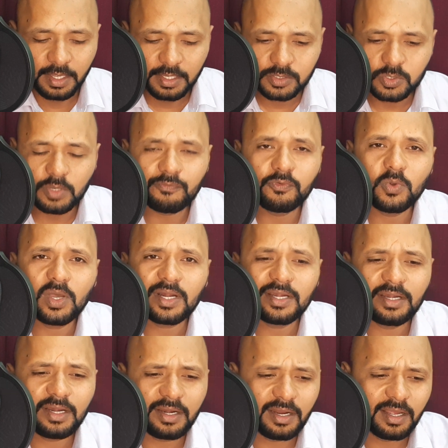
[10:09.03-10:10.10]
So if you are
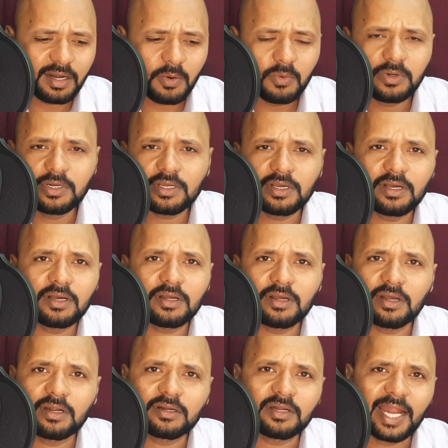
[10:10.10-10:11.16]
in around
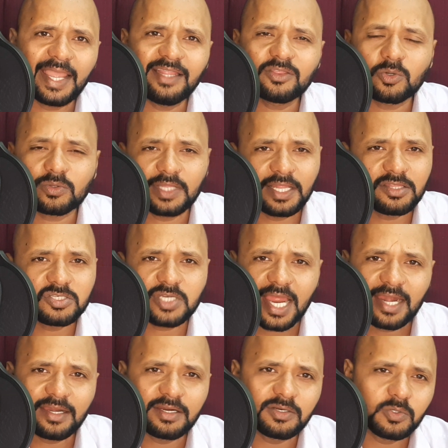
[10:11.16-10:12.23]
ninth or 10th
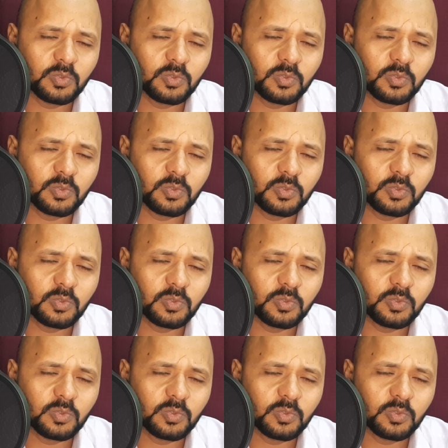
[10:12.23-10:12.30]
standard,